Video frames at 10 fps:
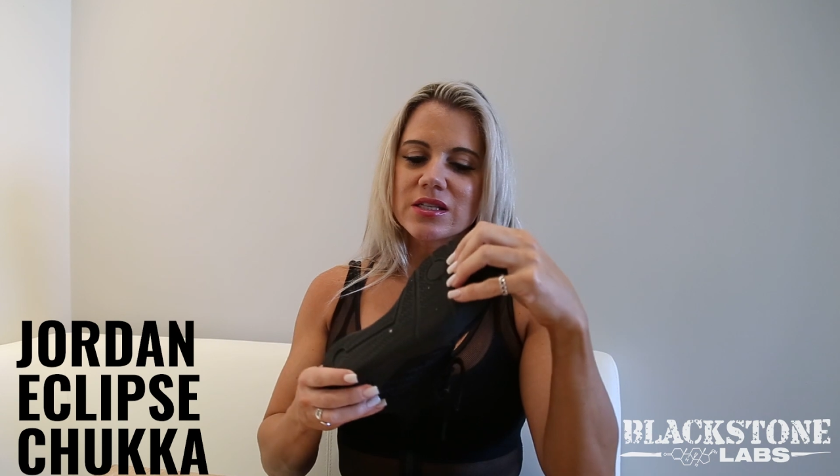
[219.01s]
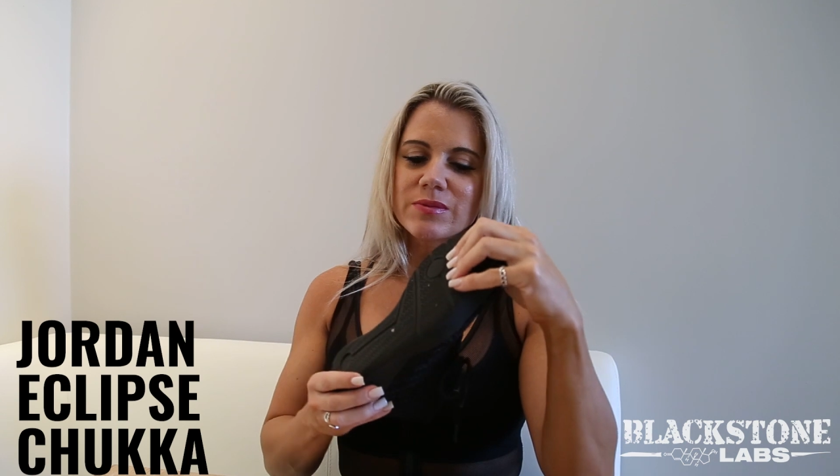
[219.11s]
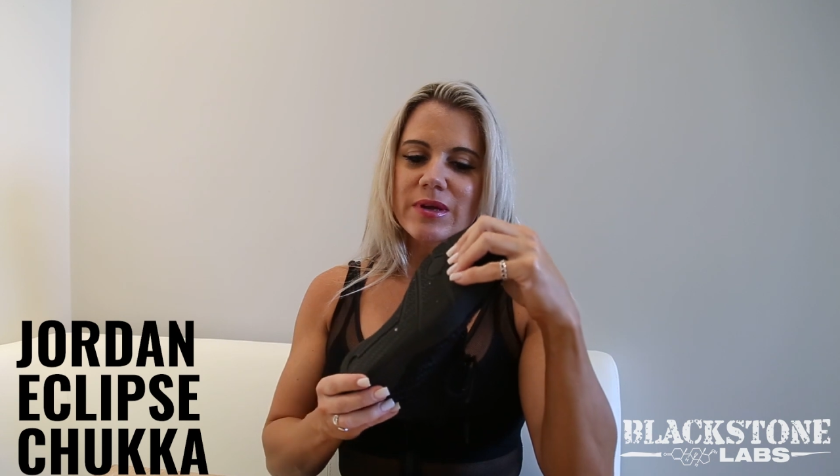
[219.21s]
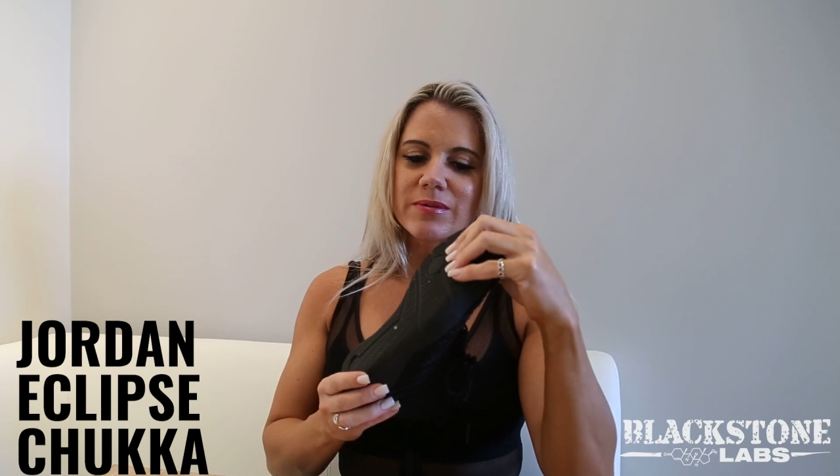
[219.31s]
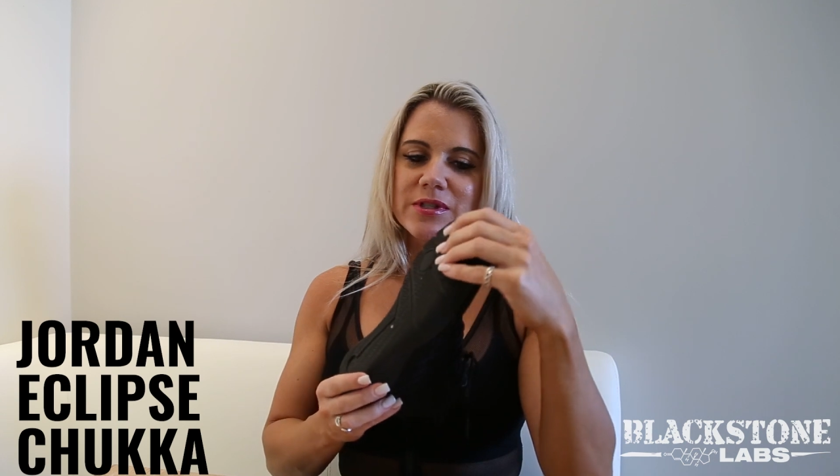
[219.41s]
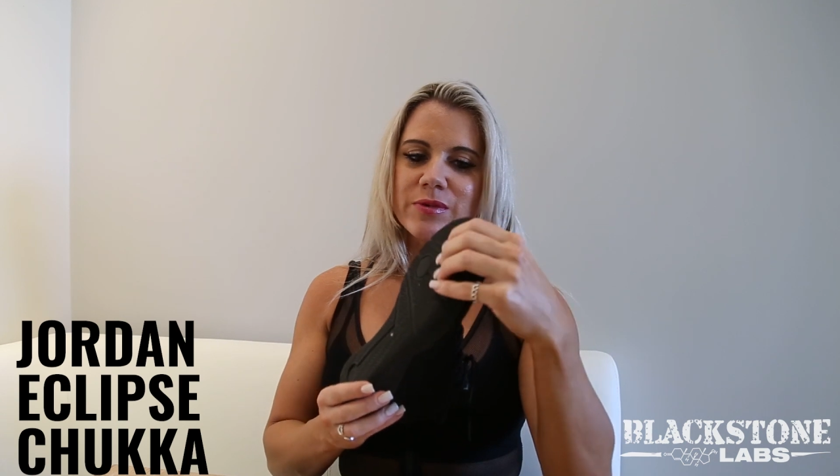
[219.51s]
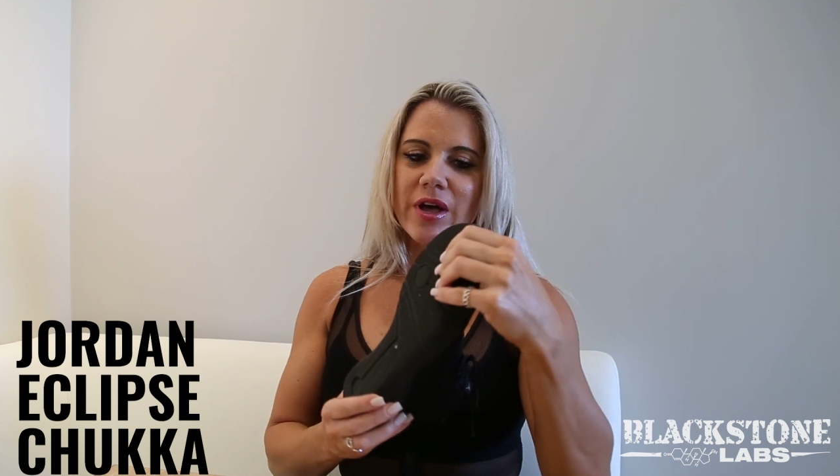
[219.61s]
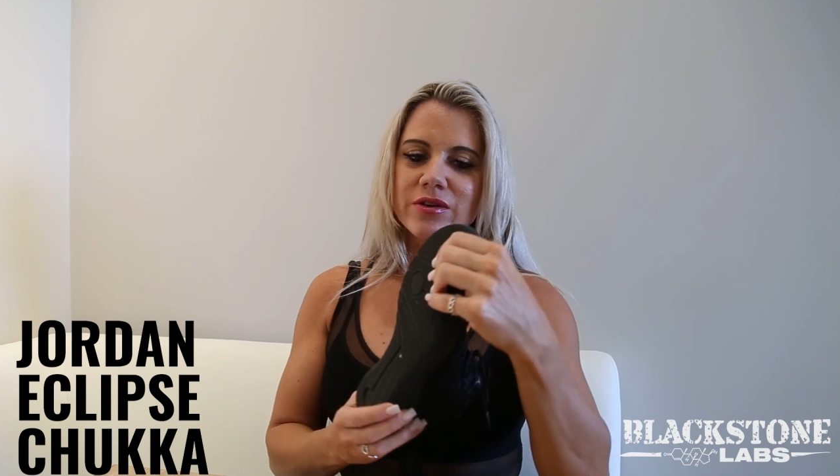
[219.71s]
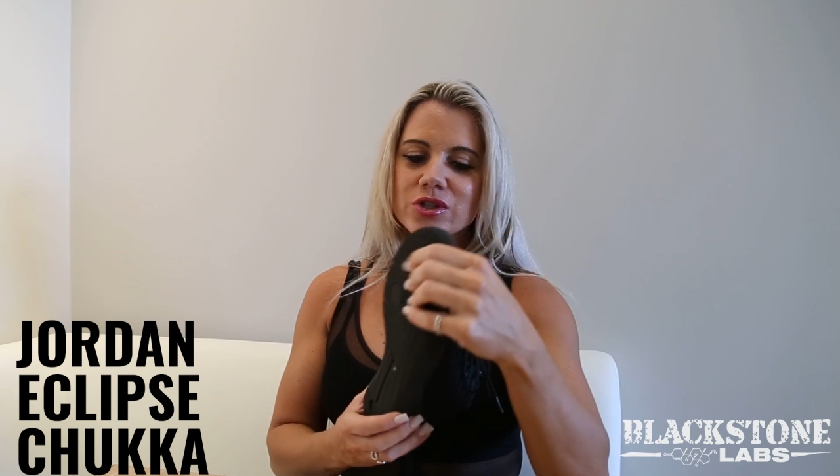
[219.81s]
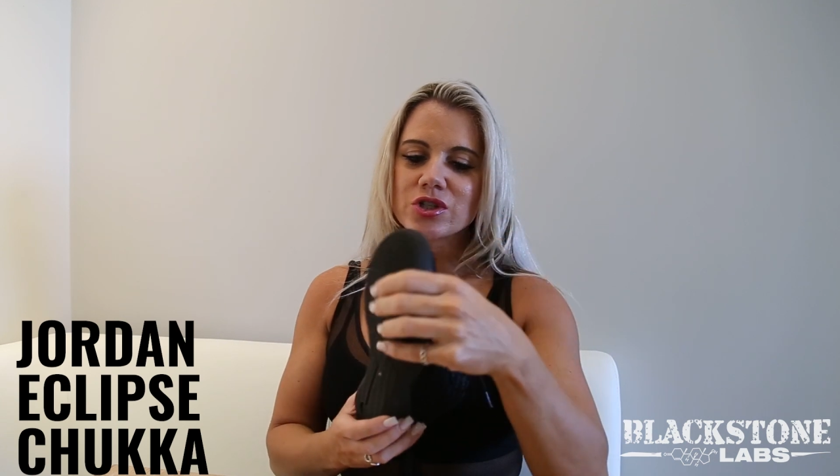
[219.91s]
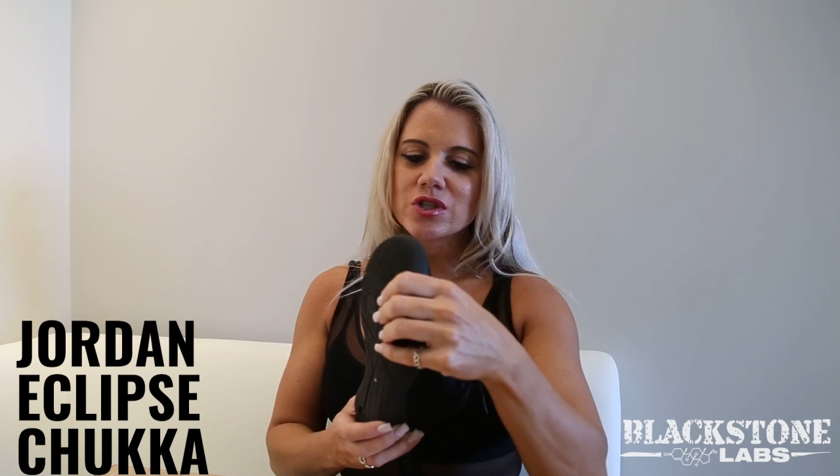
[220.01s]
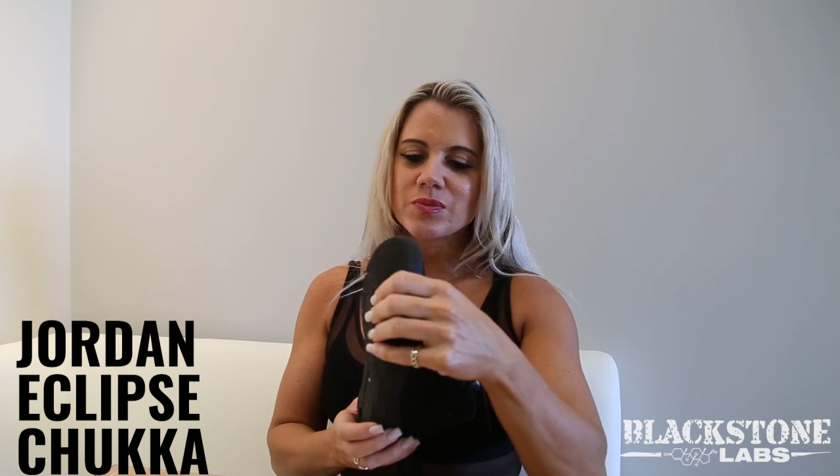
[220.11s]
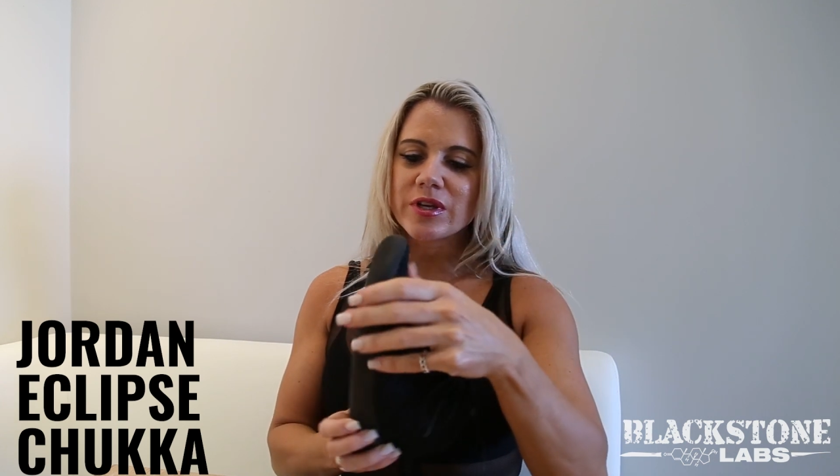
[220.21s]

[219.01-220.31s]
as maybe some other shoes,